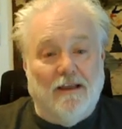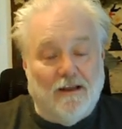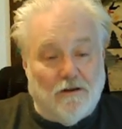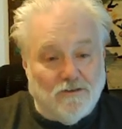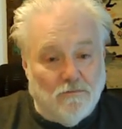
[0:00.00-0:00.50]

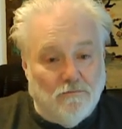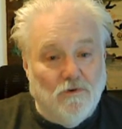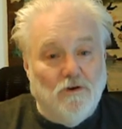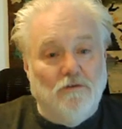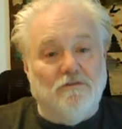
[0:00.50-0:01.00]
It also
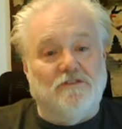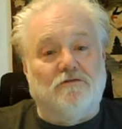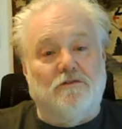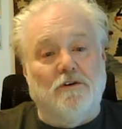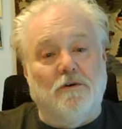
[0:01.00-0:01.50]
moves
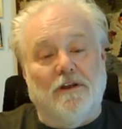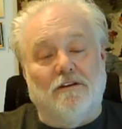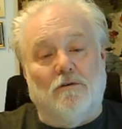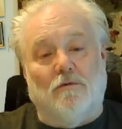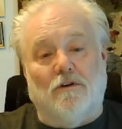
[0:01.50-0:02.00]
through you
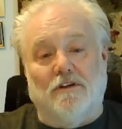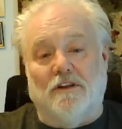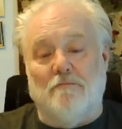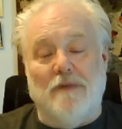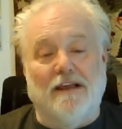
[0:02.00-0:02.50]
into the world
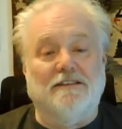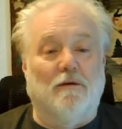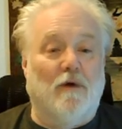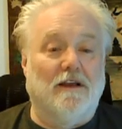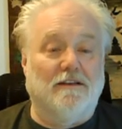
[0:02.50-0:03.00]
in
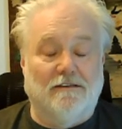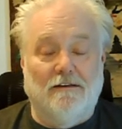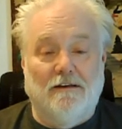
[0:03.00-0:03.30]
amazing ways.